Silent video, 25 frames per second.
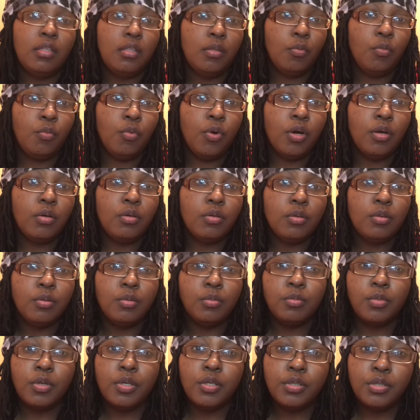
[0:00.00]

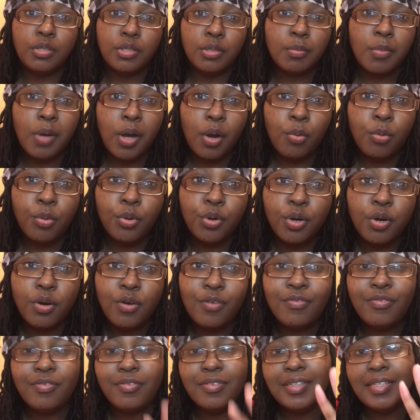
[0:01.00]
Welcome to my
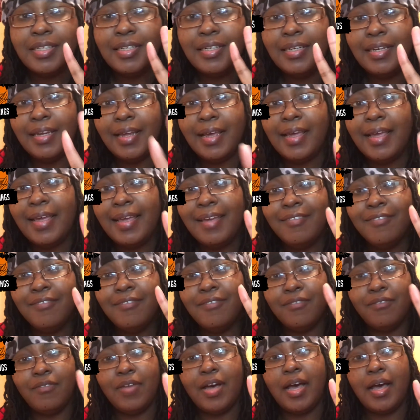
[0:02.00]
world for day
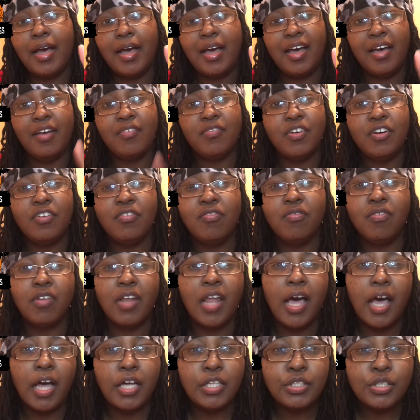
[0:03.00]
5 of
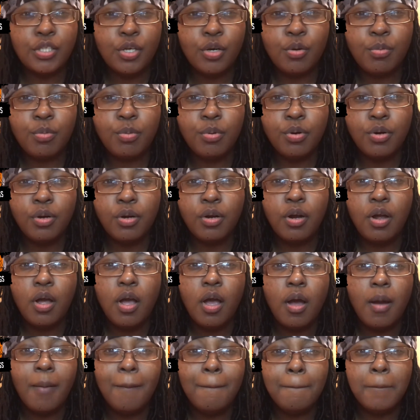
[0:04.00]
Vlogtober,
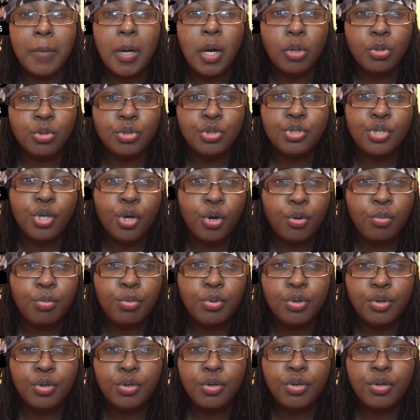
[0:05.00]

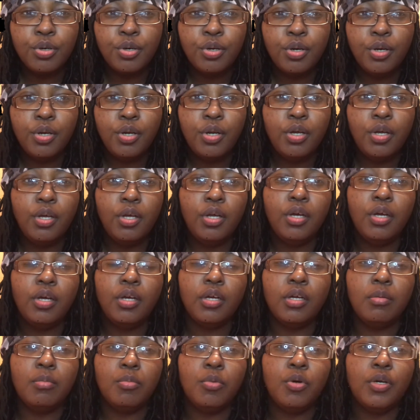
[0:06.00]
Bosstober.
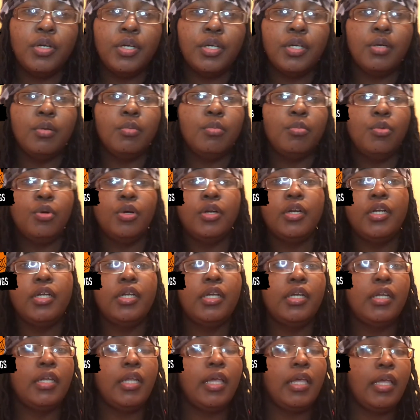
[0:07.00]
Good
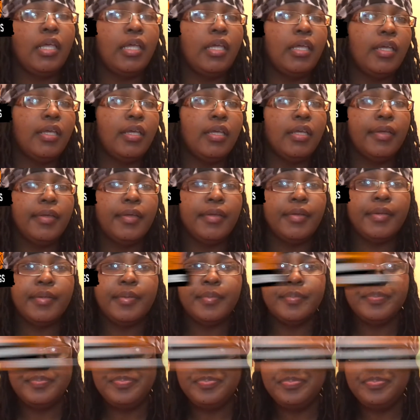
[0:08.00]
morning, and